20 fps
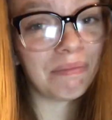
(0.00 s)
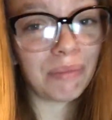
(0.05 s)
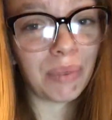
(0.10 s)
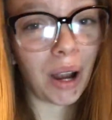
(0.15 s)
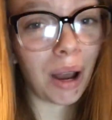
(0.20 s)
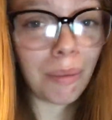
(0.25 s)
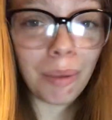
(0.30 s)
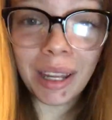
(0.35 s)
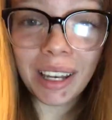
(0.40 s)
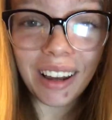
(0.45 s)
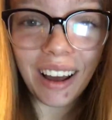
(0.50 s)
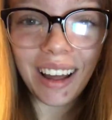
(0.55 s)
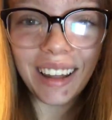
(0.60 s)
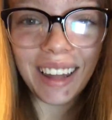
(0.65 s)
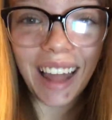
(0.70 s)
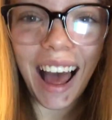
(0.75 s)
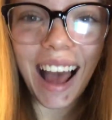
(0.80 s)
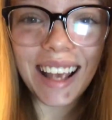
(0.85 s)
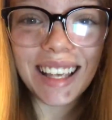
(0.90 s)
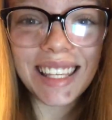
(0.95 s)
probably not
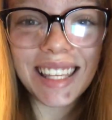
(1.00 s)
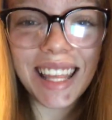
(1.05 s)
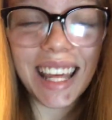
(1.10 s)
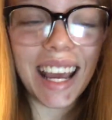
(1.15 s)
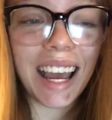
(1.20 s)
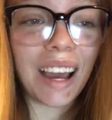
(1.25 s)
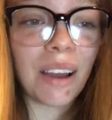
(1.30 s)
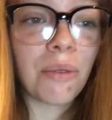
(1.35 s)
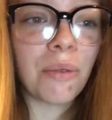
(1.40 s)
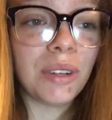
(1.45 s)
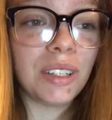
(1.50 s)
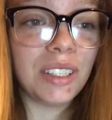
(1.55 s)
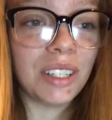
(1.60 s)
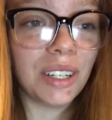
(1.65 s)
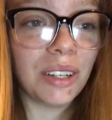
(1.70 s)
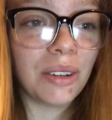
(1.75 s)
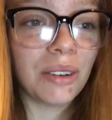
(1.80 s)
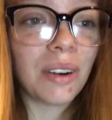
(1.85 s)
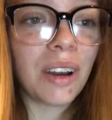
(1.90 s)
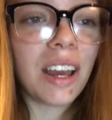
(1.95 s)
last thing I would
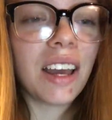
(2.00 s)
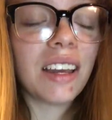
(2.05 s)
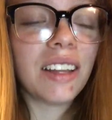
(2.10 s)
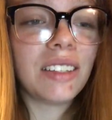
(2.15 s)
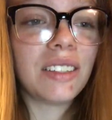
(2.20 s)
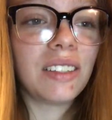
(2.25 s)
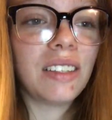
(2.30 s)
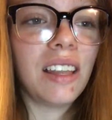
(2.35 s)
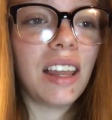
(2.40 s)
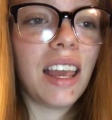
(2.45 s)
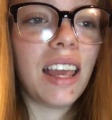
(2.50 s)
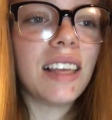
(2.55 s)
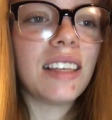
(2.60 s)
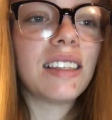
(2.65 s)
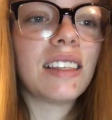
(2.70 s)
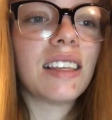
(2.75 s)
do is